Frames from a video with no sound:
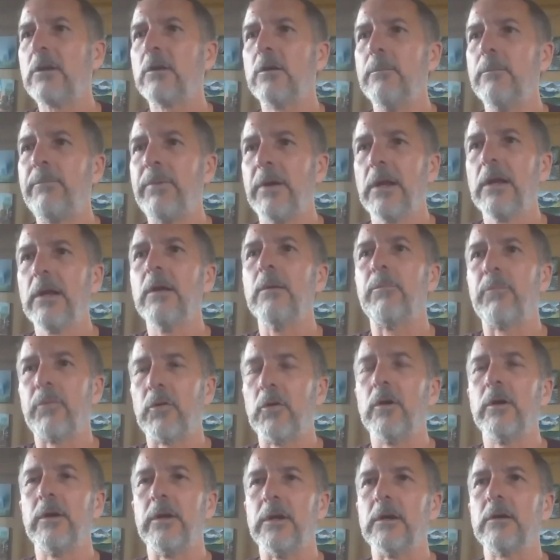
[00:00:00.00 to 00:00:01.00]
compelling
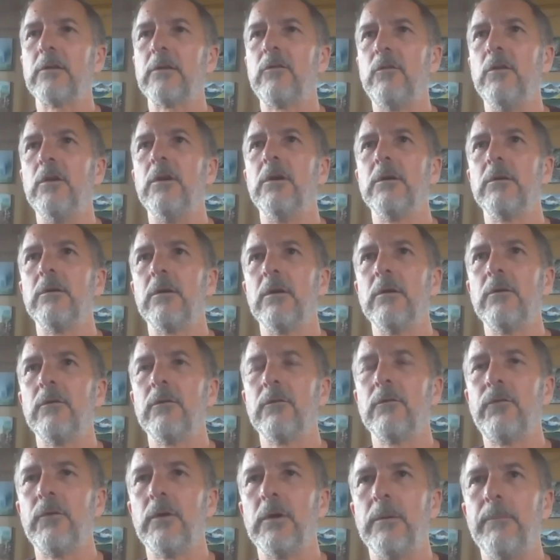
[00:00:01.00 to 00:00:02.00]
products. You know,
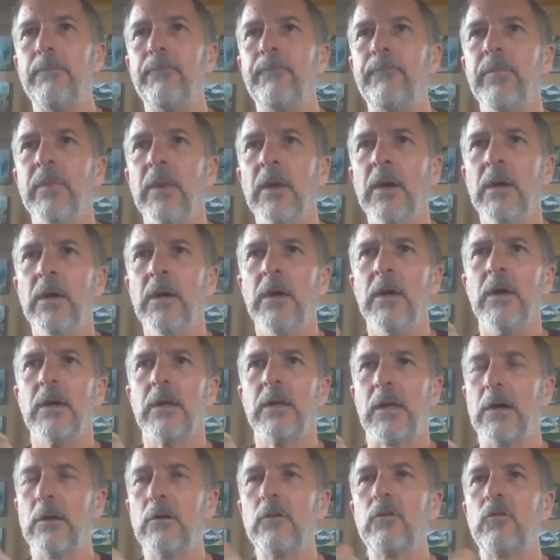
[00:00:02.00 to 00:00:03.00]

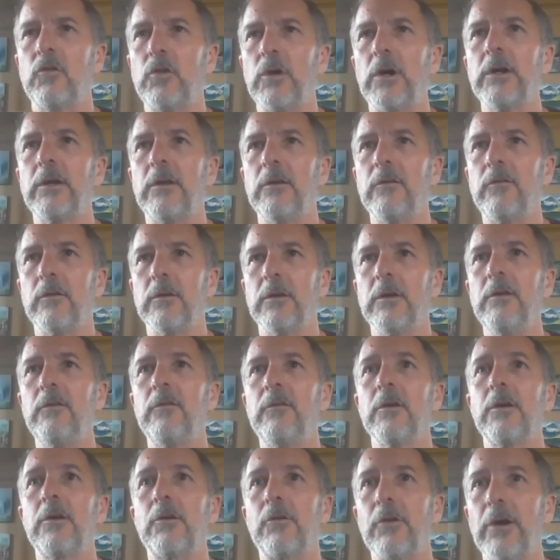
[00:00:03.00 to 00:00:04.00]
Counter-Strike is
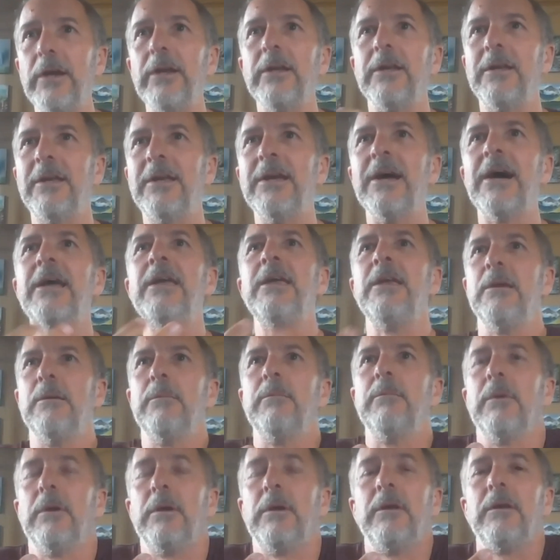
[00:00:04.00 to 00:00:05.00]
a great
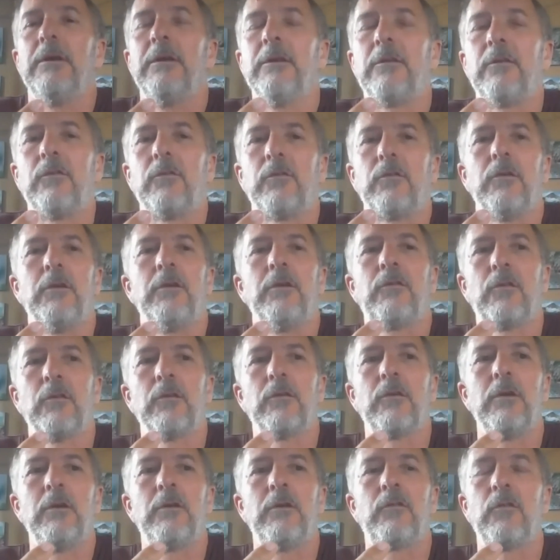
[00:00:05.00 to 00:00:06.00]
game.
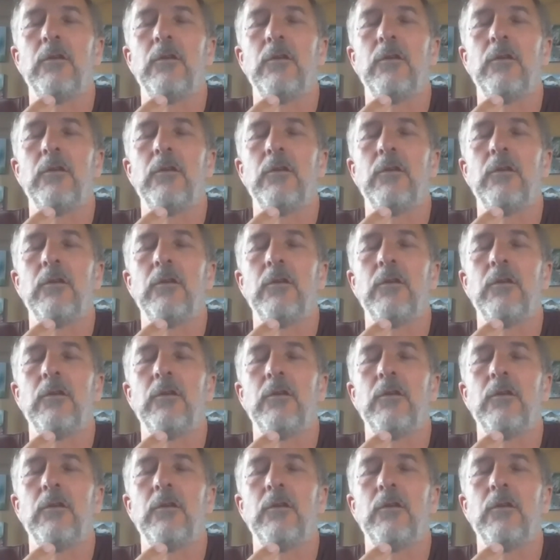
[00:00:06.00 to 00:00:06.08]
It's